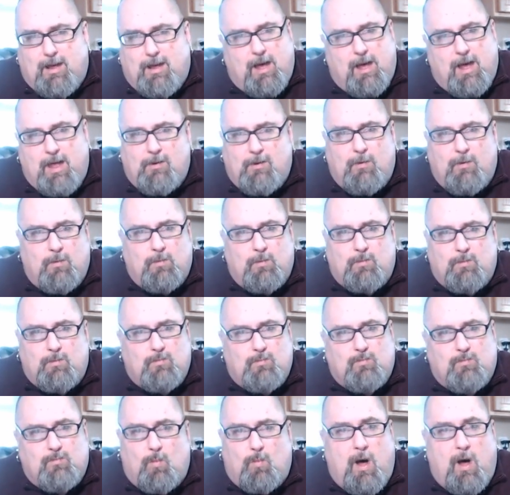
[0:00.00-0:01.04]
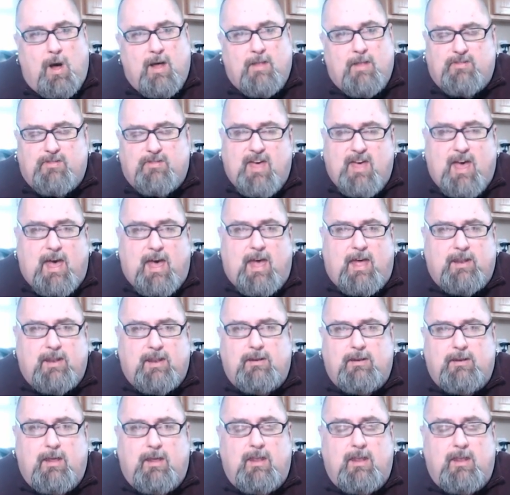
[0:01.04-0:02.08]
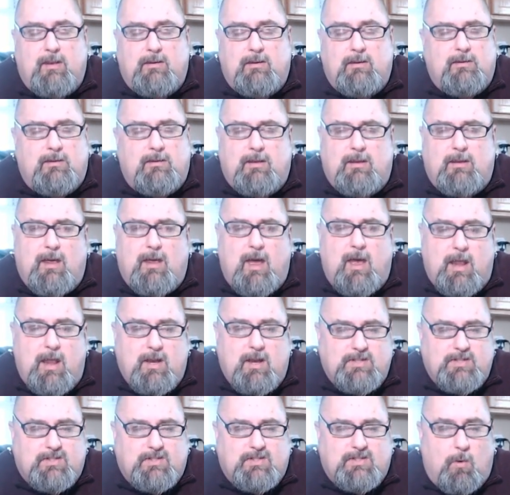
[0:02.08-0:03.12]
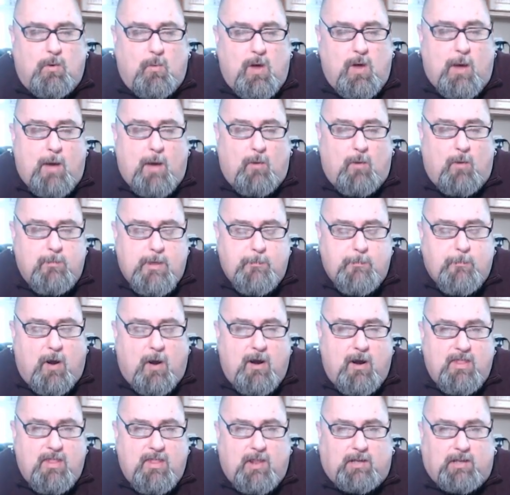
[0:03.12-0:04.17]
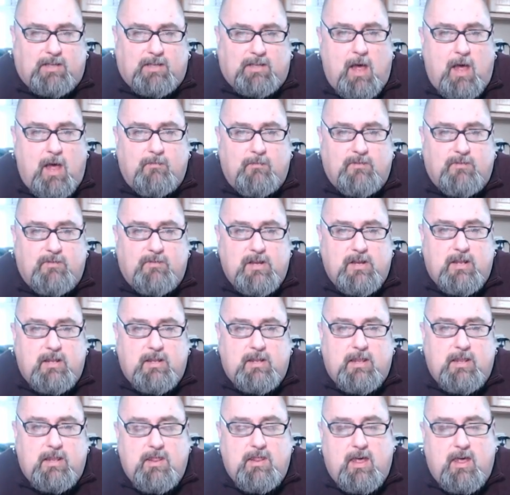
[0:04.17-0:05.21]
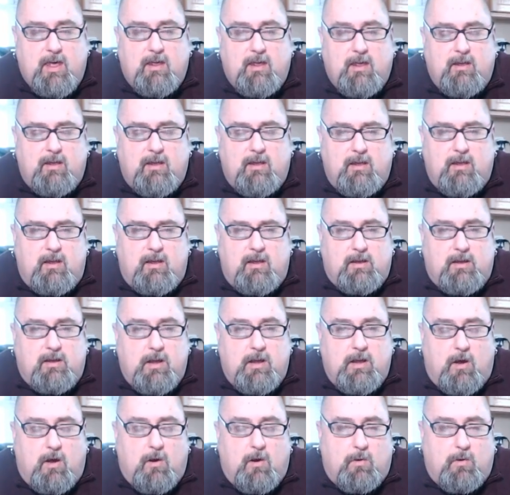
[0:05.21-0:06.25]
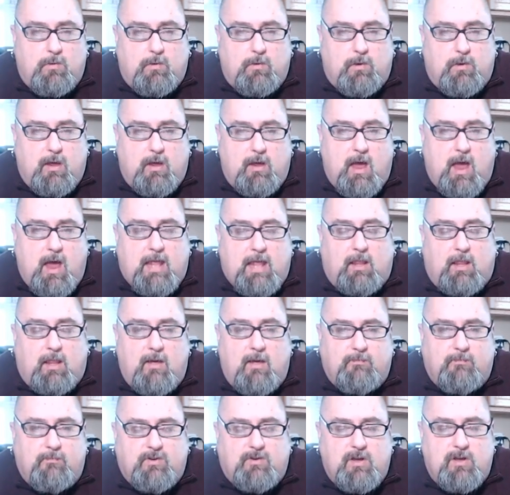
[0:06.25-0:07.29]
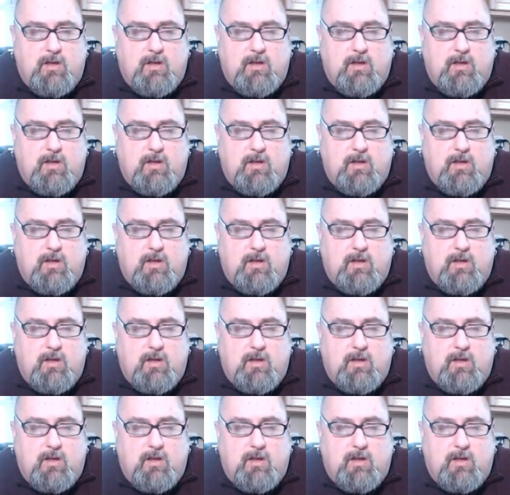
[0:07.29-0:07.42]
I don't want that, and I just don't want. I want to be part of the love, and the, you know, I love